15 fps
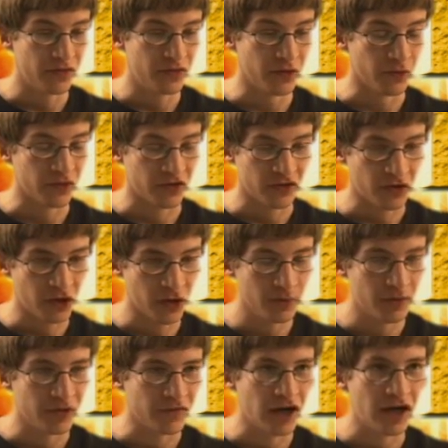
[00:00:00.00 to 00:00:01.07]
there was this
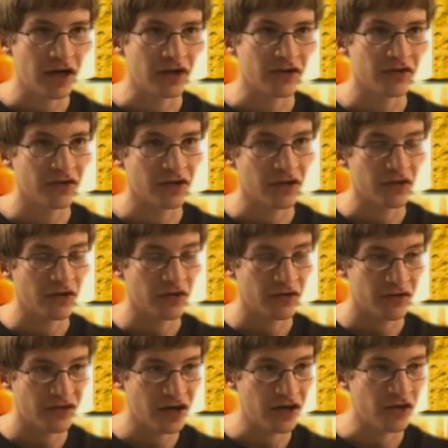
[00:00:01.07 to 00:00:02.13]
army of guys
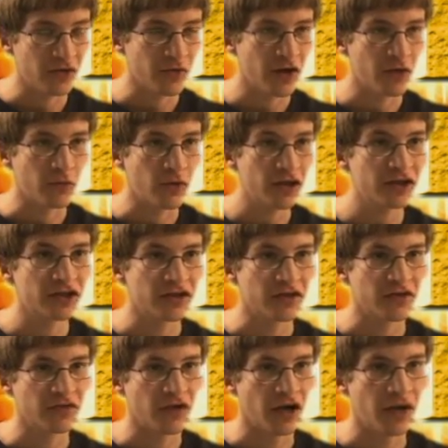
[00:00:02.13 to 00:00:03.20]
standing around watching
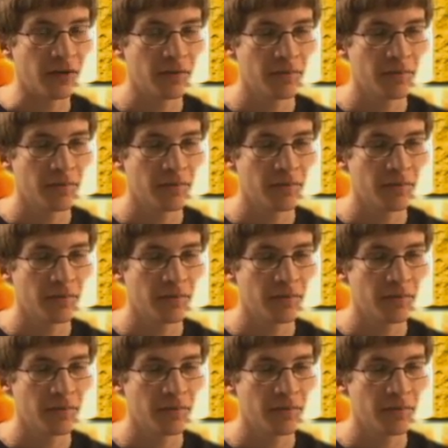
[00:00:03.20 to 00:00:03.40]
this fight,